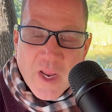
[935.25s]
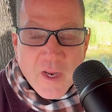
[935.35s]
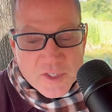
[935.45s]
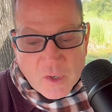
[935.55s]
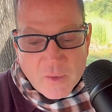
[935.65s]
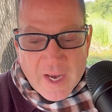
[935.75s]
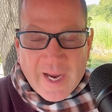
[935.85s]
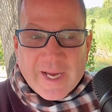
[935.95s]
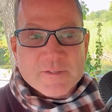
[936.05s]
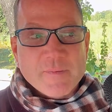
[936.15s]
So
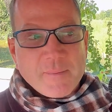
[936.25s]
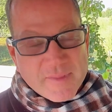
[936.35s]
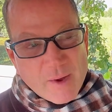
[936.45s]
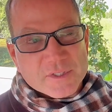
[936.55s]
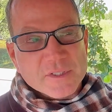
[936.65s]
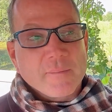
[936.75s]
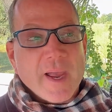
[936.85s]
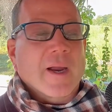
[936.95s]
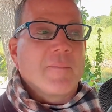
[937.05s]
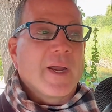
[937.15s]
I guess maybe that was in the
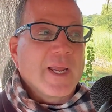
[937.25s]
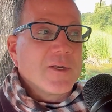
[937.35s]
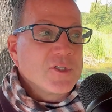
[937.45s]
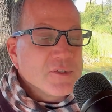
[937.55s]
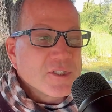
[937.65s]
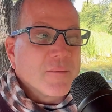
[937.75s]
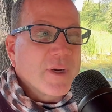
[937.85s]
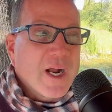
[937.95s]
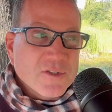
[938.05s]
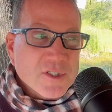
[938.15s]
back of my head too,
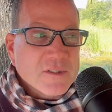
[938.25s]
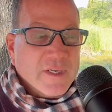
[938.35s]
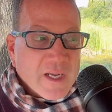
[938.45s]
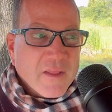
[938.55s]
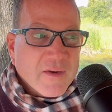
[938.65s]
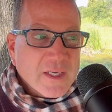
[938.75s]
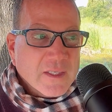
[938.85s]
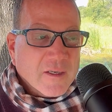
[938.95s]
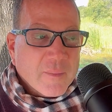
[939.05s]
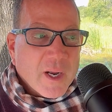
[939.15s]
subconsciously. Now that I
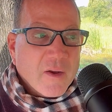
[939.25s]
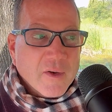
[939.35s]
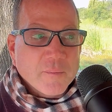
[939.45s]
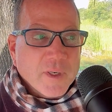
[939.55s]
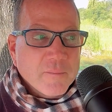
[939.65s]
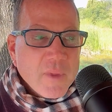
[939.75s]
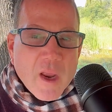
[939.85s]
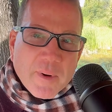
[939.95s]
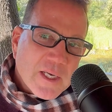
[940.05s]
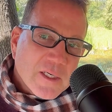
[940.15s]
think about it,
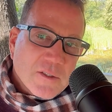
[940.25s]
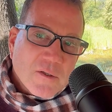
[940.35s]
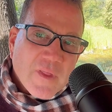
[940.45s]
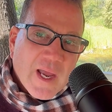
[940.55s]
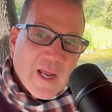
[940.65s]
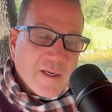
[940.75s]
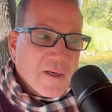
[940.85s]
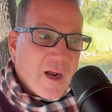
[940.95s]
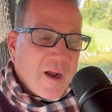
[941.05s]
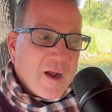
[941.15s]
but I did do that.
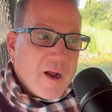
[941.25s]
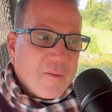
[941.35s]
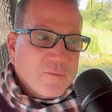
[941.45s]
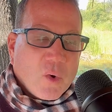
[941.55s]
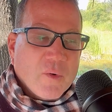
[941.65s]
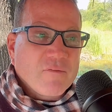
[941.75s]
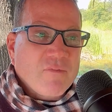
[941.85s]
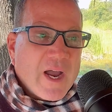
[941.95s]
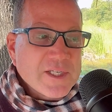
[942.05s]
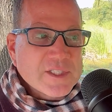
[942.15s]
Don't
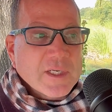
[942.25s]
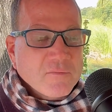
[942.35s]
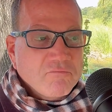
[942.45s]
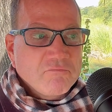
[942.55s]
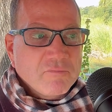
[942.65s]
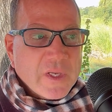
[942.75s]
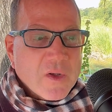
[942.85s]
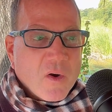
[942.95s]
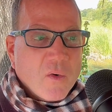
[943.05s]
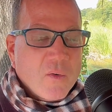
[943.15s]
advise it.
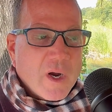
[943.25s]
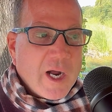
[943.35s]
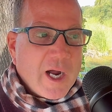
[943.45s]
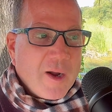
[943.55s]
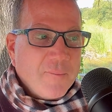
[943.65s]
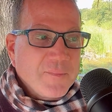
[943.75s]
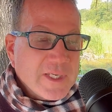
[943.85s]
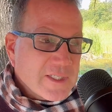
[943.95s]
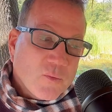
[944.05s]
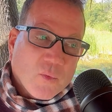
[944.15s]

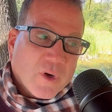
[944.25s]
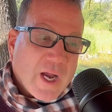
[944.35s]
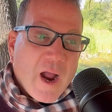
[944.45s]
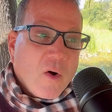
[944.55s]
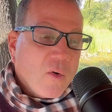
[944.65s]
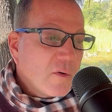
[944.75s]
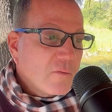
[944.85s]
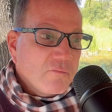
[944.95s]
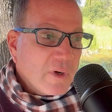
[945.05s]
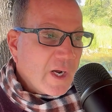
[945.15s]
It did work out.
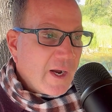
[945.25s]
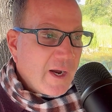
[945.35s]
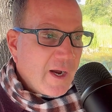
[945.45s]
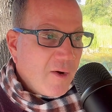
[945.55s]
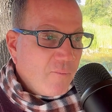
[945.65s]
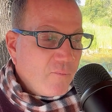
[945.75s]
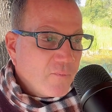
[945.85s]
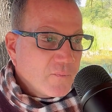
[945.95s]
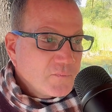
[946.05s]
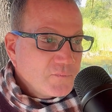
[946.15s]

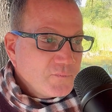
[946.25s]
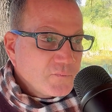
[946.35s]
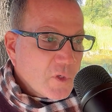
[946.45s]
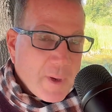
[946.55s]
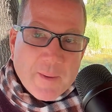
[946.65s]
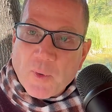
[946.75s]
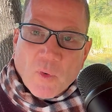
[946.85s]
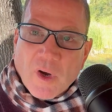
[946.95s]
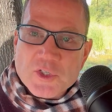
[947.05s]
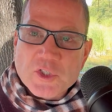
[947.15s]
The people
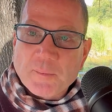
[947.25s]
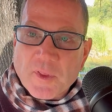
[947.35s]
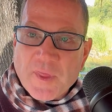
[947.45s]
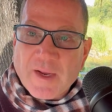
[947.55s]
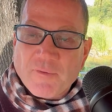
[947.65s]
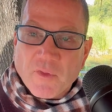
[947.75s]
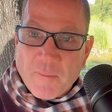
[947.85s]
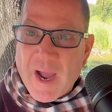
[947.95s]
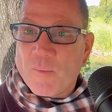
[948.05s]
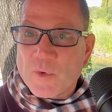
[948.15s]
were all super thankful. The
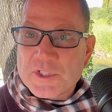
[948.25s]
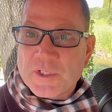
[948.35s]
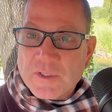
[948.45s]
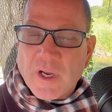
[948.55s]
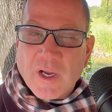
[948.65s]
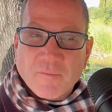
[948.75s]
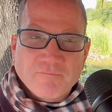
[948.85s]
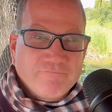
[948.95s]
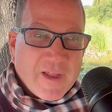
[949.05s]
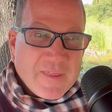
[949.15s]
mom was in,
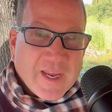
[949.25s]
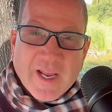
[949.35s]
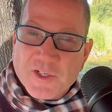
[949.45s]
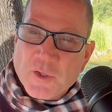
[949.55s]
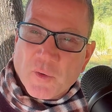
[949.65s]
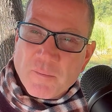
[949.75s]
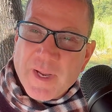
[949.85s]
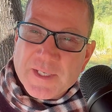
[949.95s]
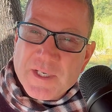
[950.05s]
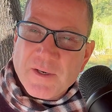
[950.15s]
I think, kind of choking
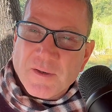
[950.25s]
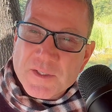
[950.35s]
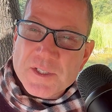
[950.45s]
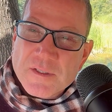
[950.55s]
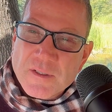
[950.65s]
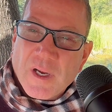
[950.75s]
back tears